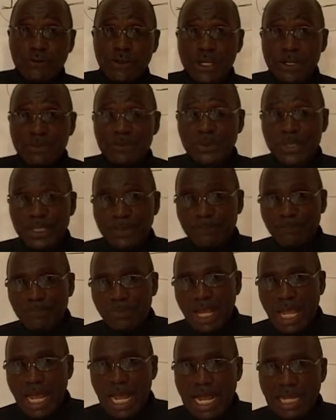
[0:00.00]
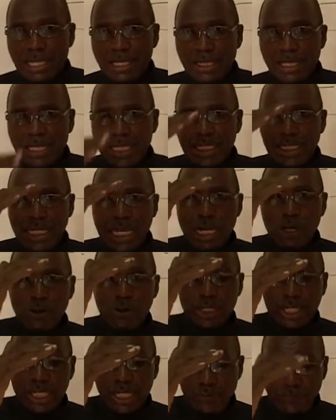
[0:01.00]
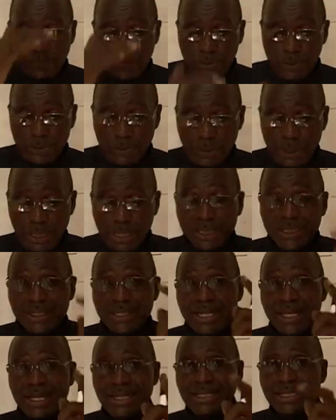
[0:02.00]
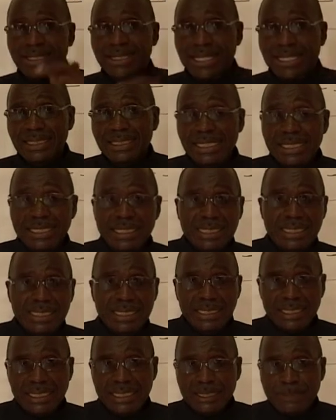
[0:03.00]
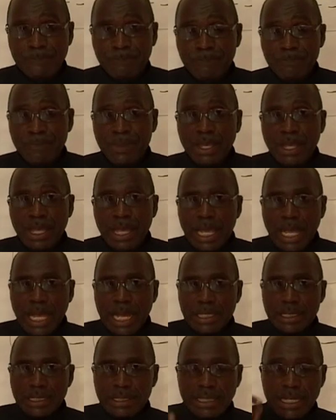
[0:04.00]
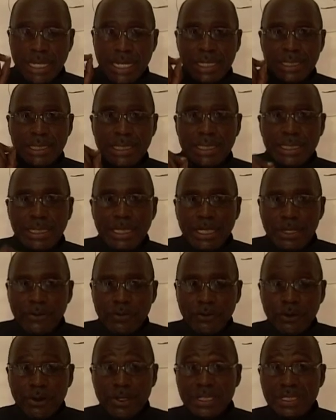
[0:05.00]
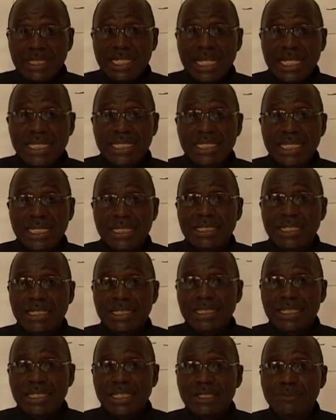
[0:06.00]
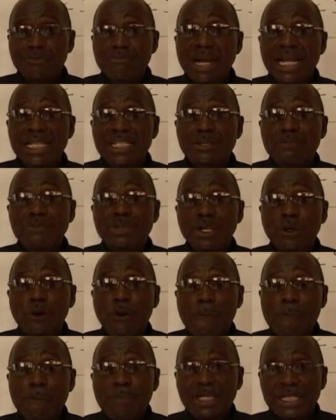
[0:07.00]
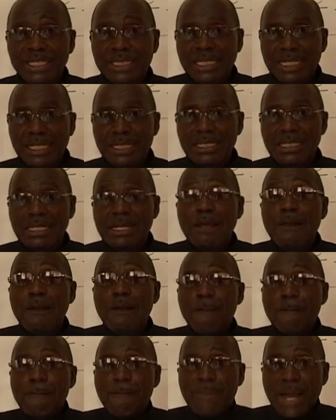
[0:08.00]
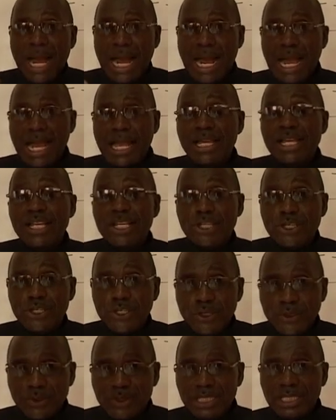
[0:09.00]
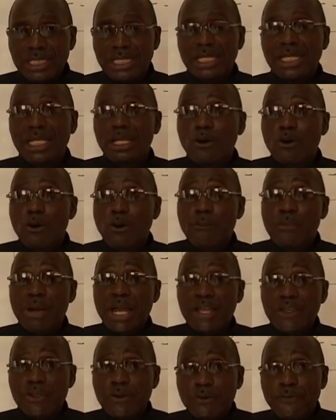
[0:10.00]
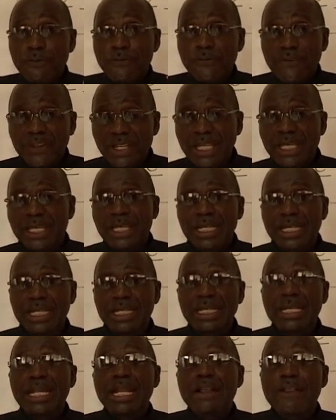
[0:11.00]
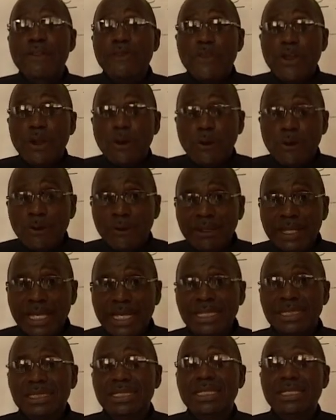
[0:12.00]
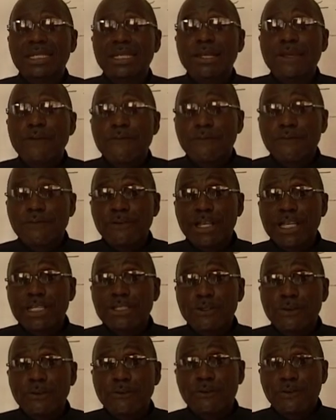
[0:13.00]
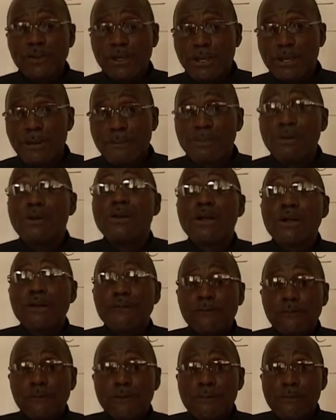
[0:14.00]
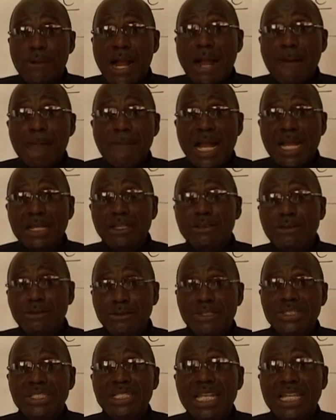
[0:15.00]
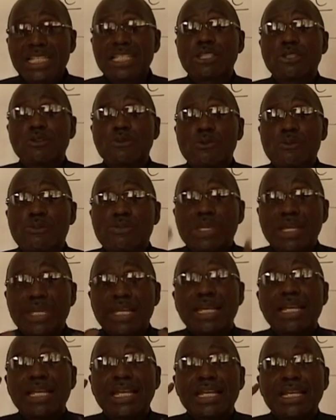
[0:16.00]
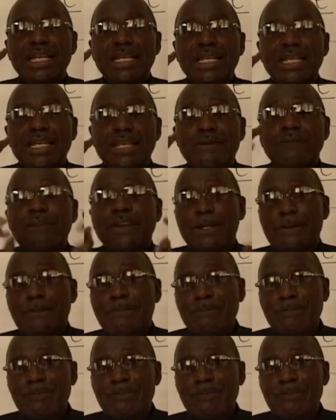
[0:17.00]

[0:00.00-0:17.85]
verbs, and then I'll give you 10 sentences. And then those 10 sentences must be completed by using or by you filling in the correct phrasal verb from among those that you'll be given.